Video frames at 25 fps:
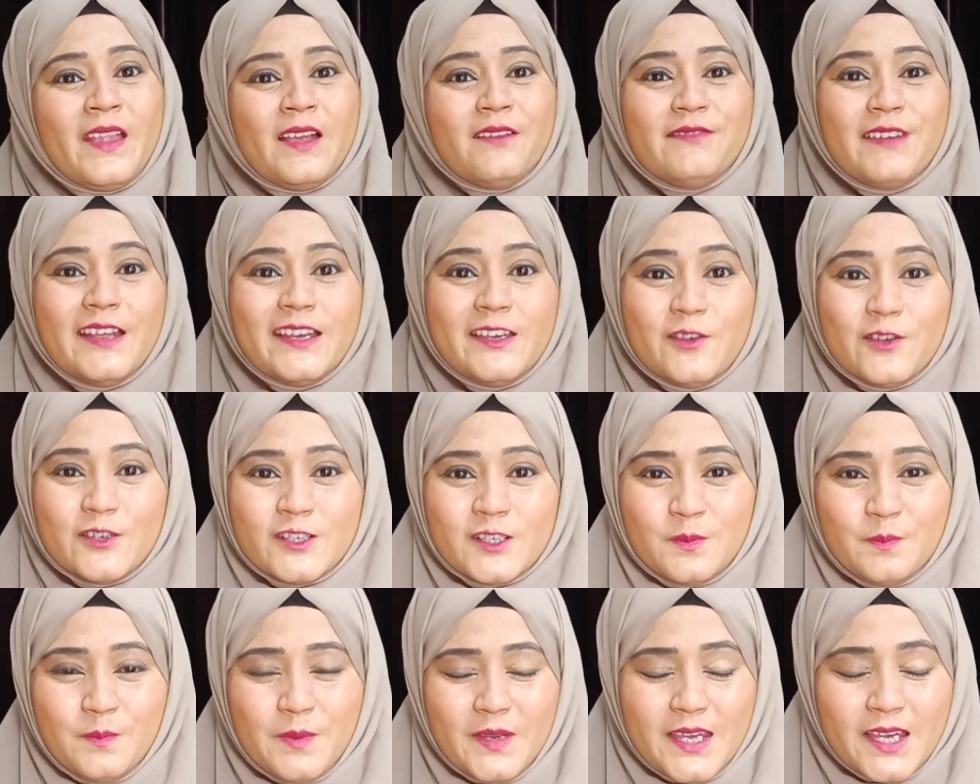When you
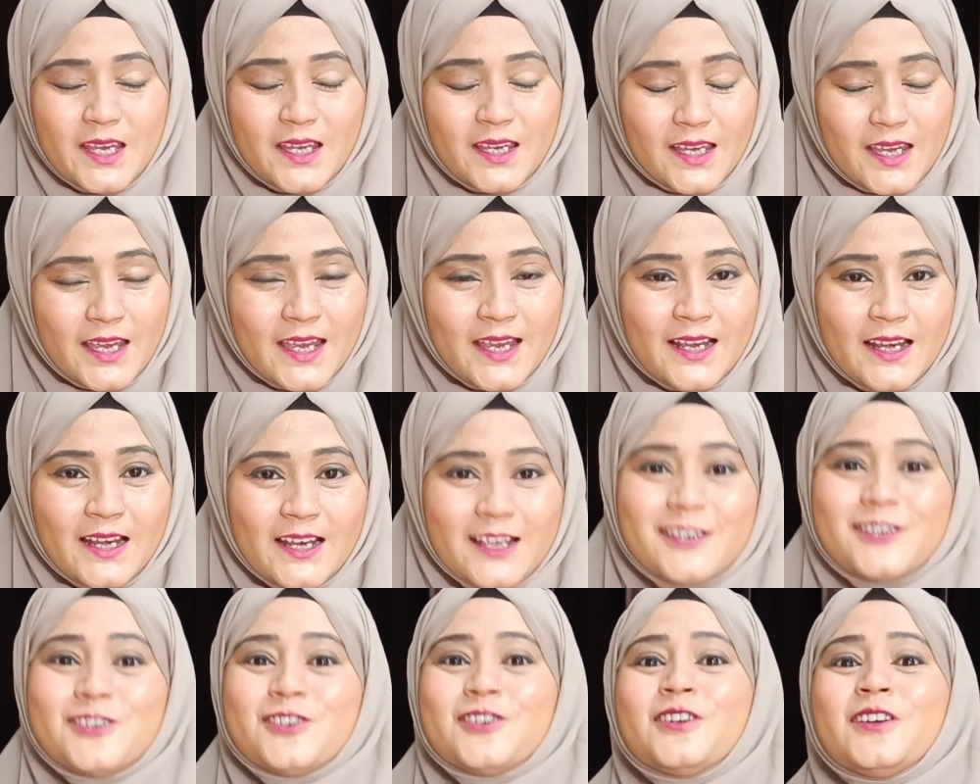speak
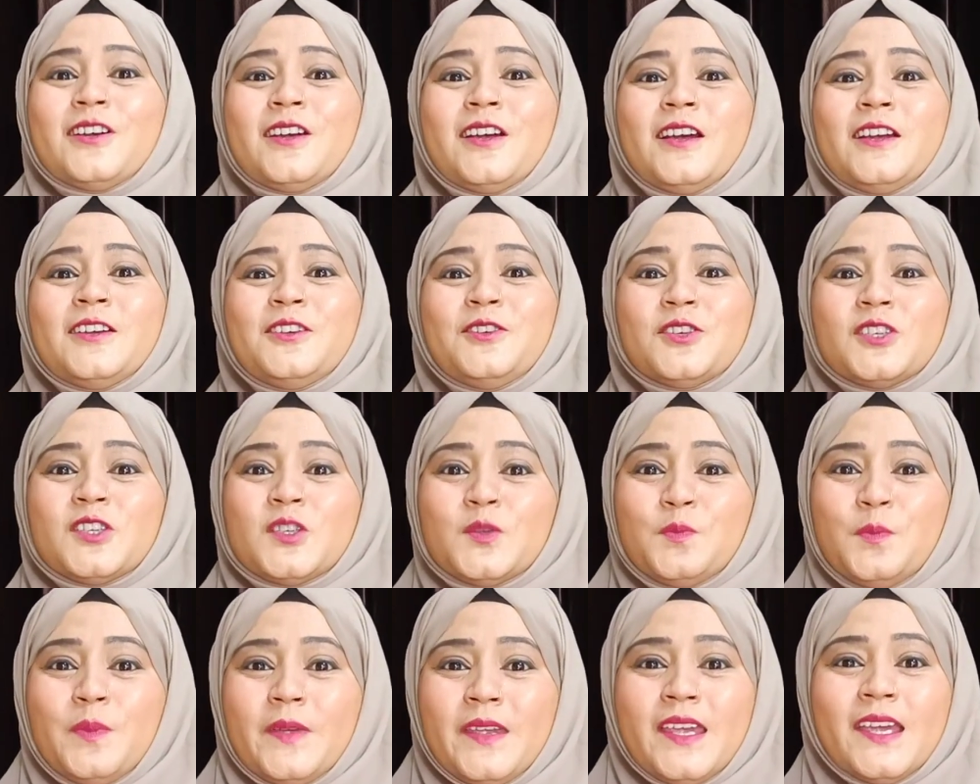English, you
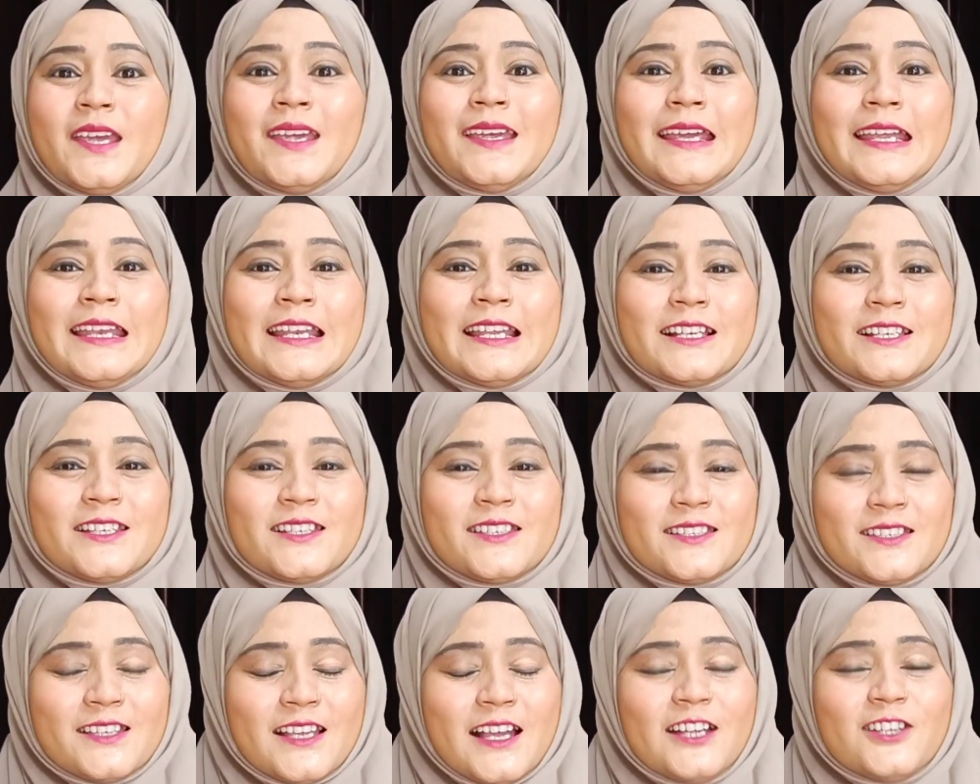speak in
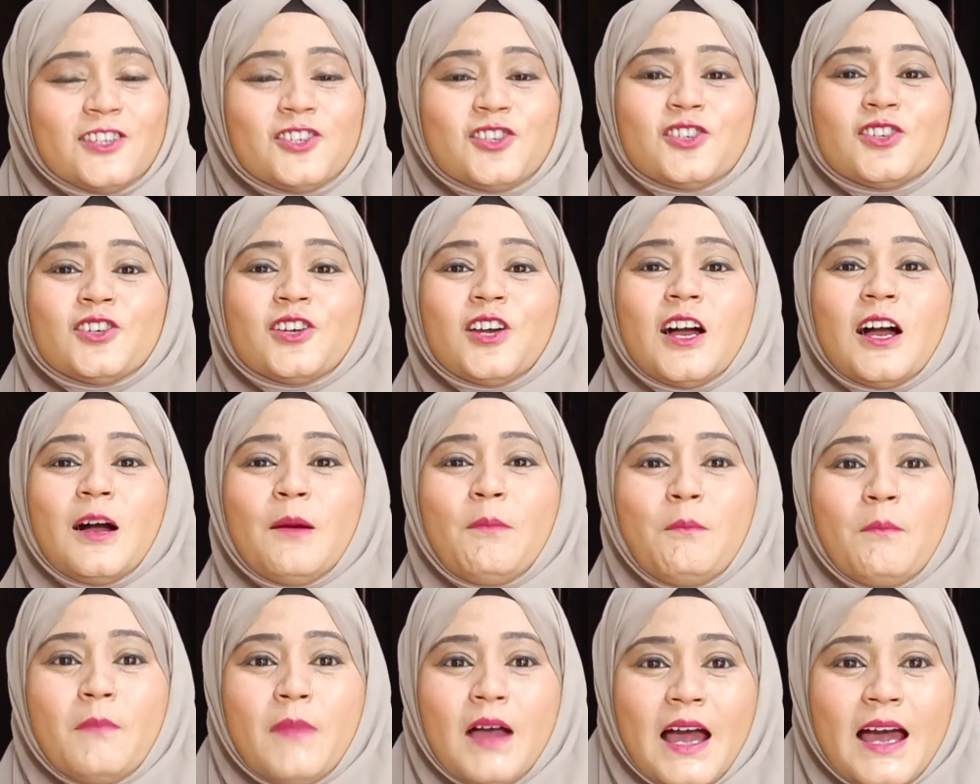such a
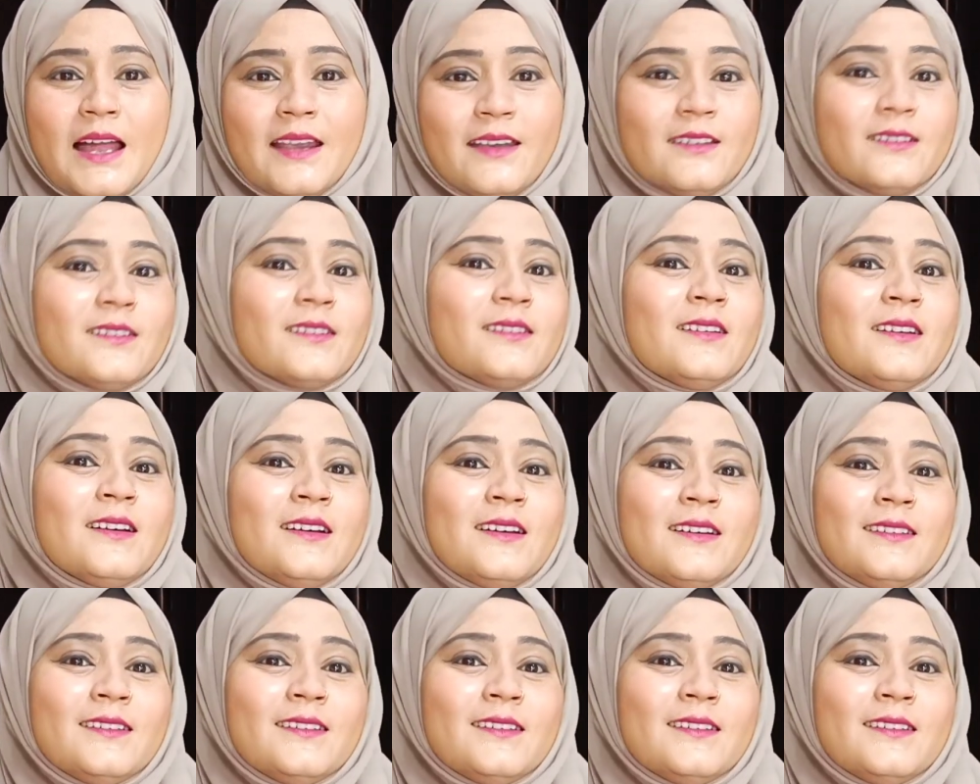manner